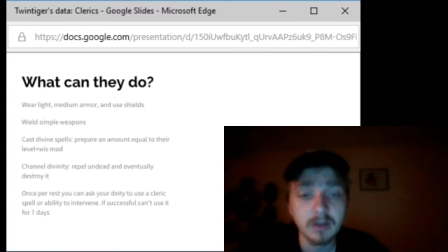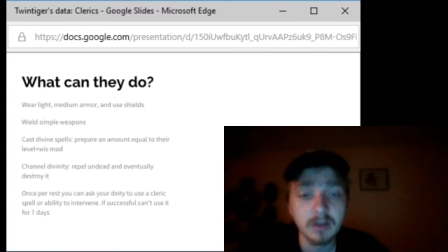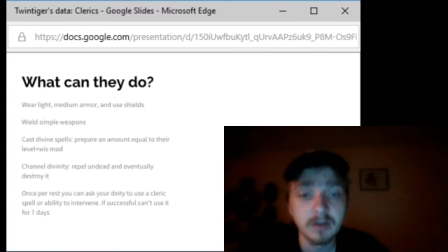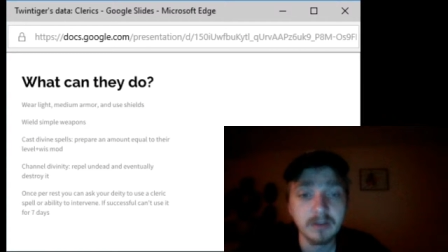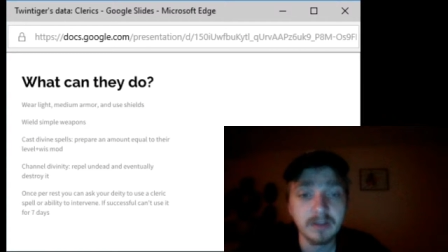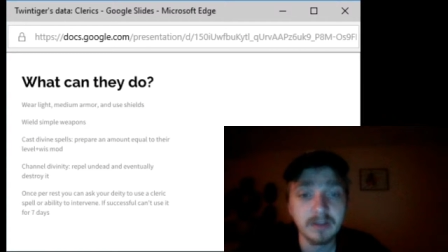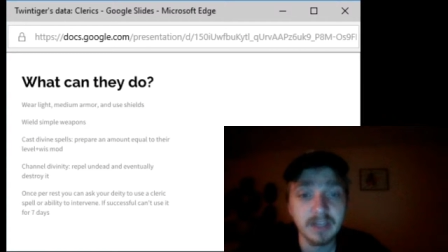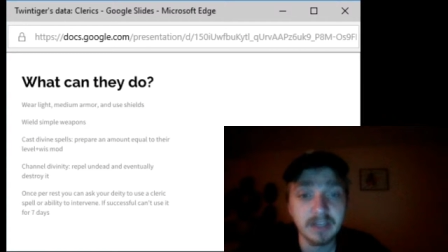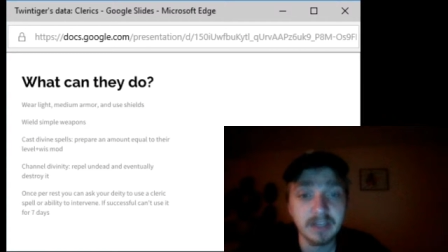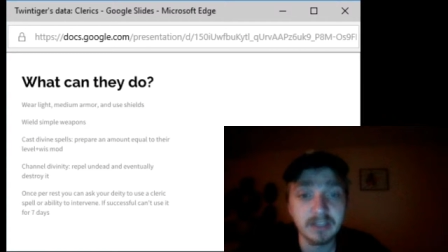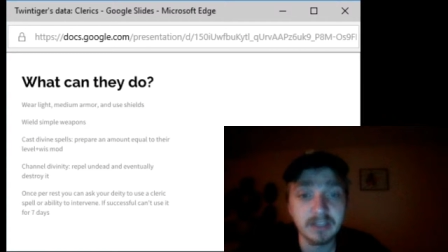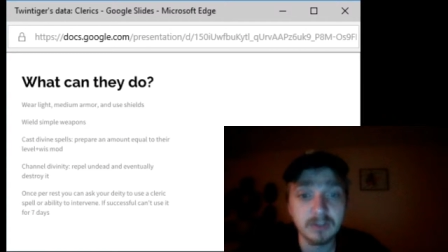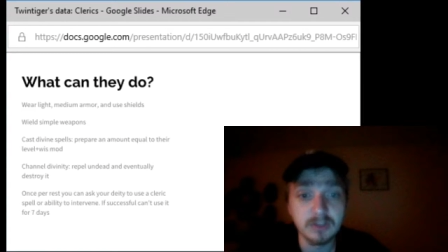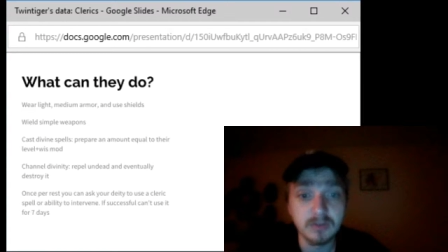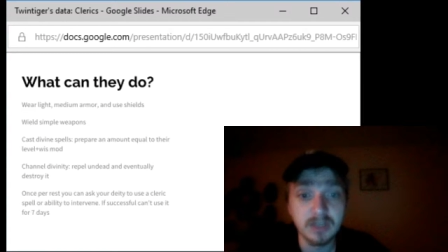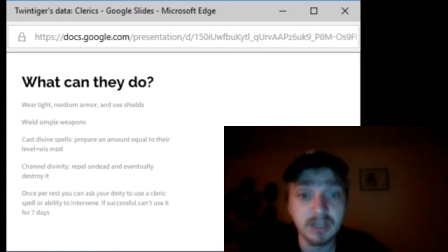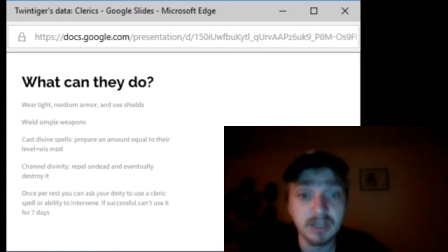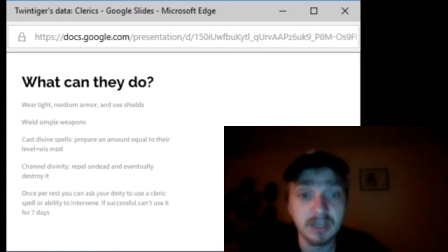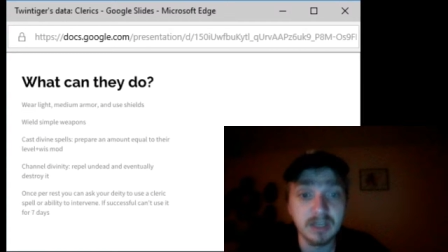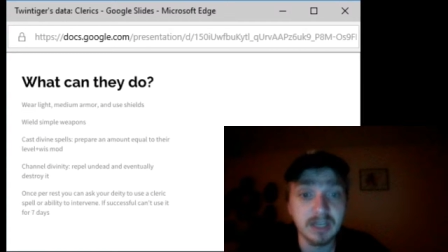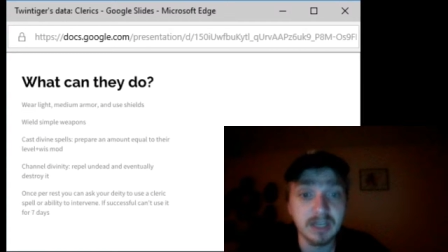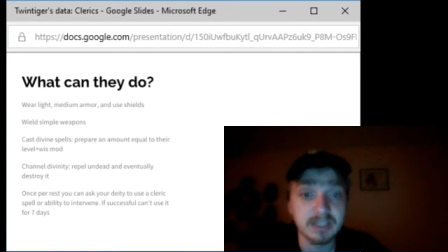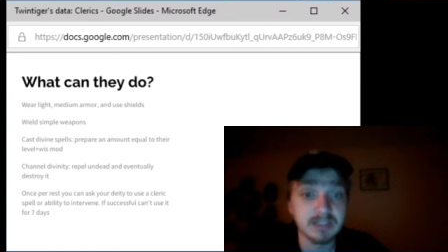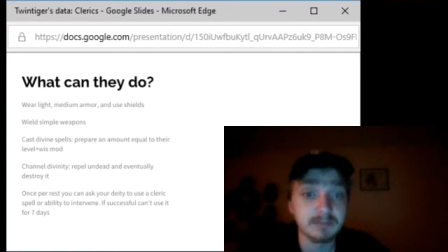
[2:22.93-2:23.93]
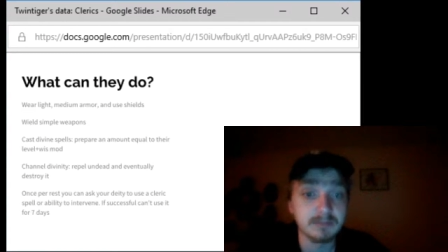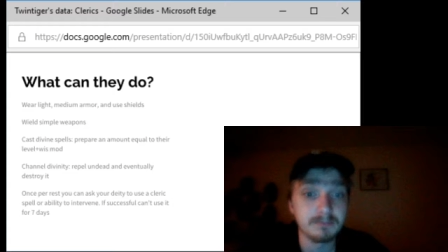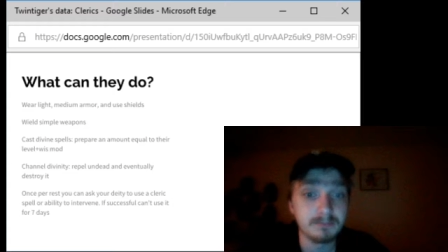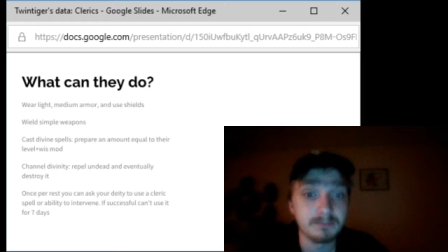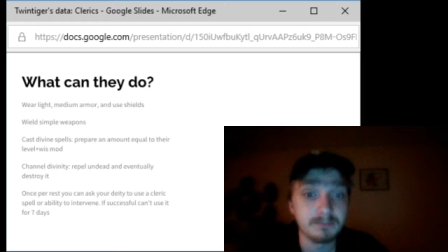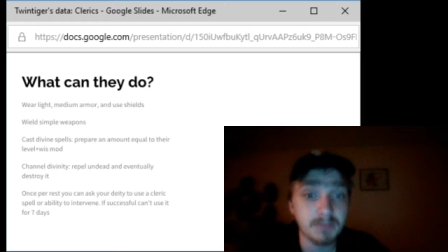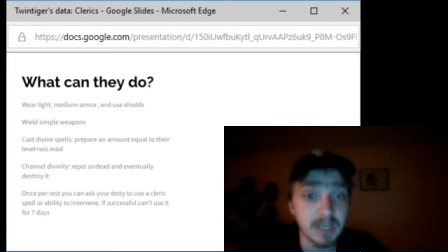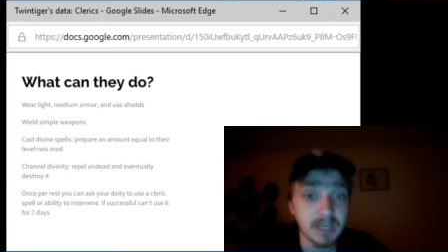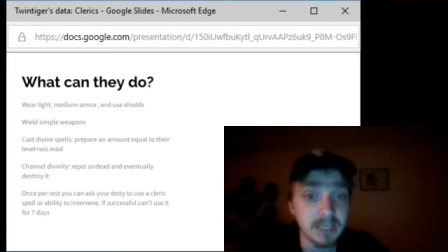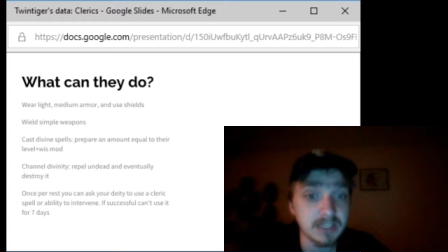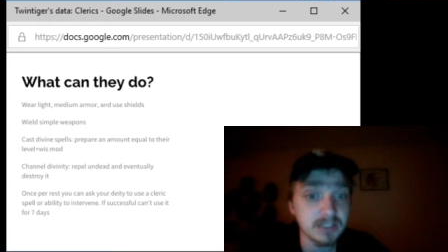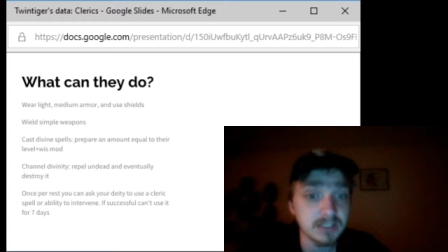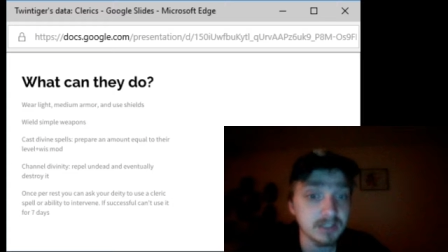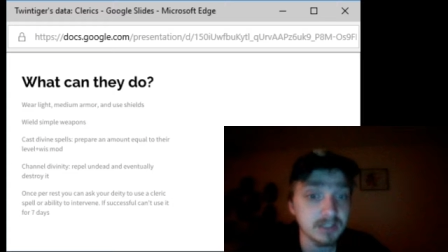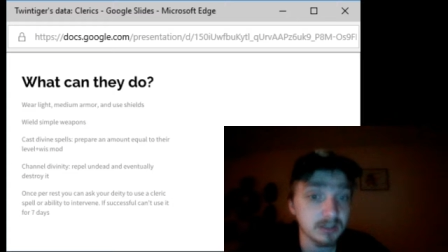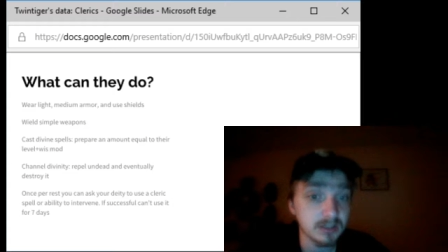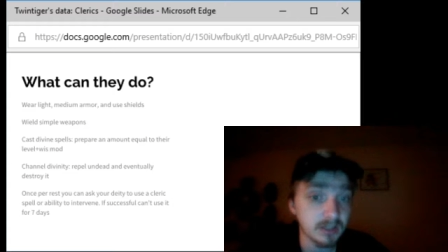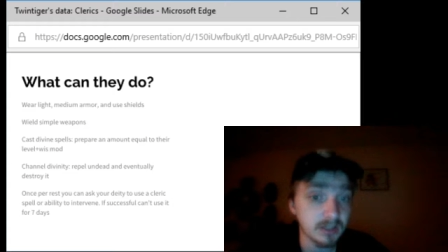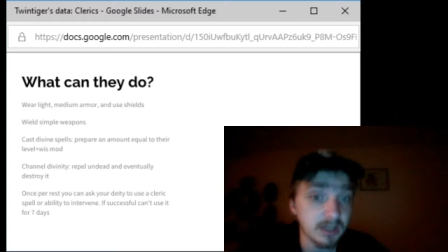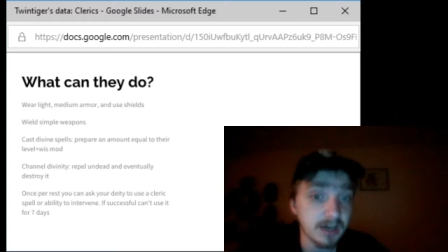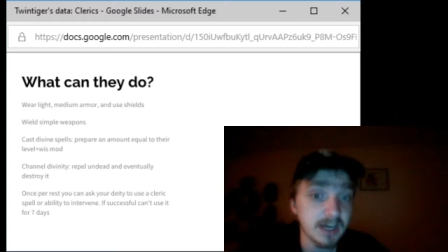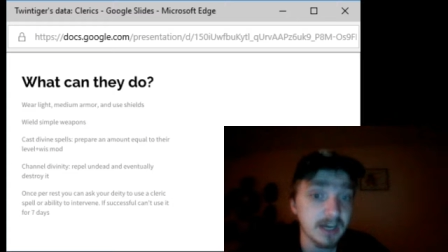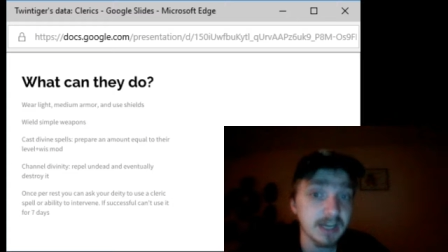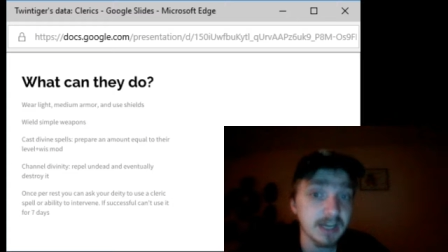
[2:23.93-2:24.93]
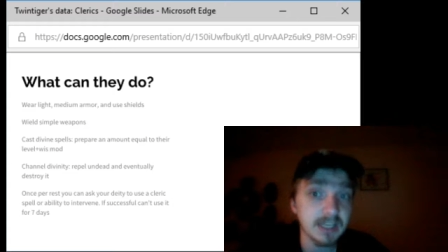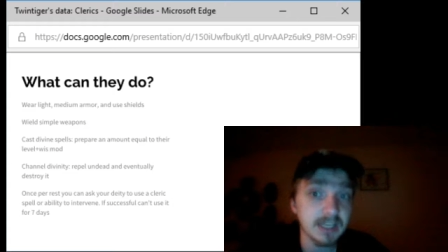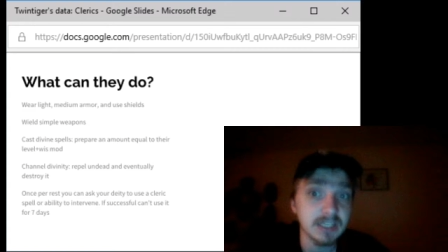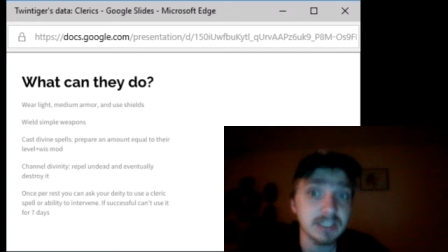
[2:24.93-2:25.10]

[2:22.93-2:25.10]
that you get as a base cleric